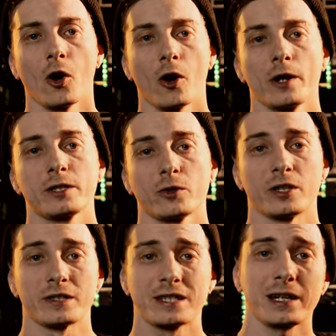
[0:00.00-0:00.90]
All right, so
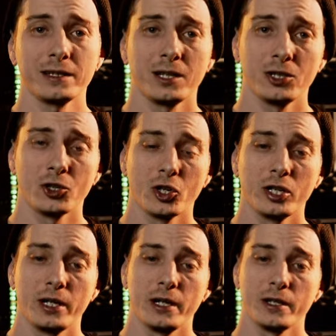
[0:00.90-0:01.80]
the second thing you're gonna
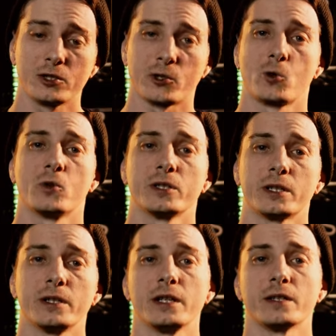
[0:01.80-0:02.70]
need is you're going
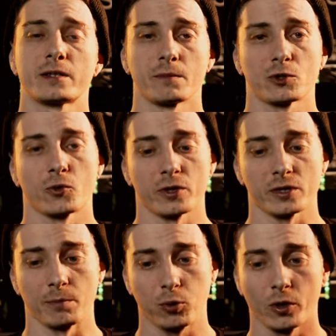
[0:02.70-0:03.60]
to need some sort of
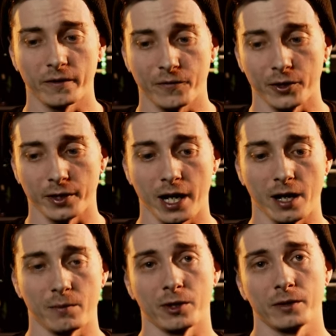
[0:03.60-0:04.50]
support for your
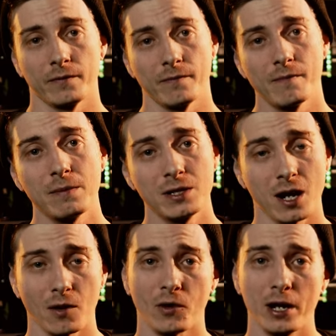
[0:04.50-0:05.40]
camera. Maybe
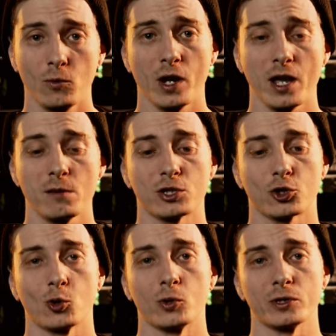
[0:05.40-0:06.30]
not right away, but
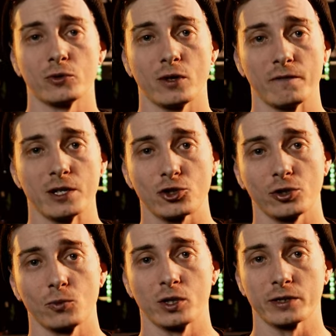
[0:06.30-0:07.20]
you're going to
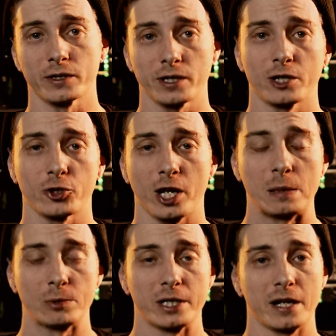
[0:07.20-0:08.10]
eventually want to set your
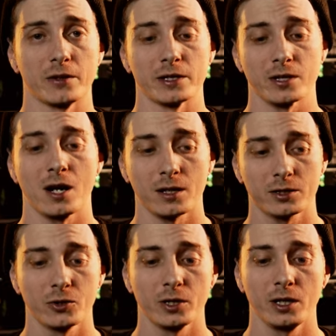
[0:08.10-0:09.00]
camera down and talk
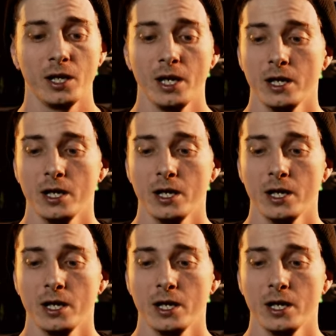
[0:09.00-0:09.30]
to it.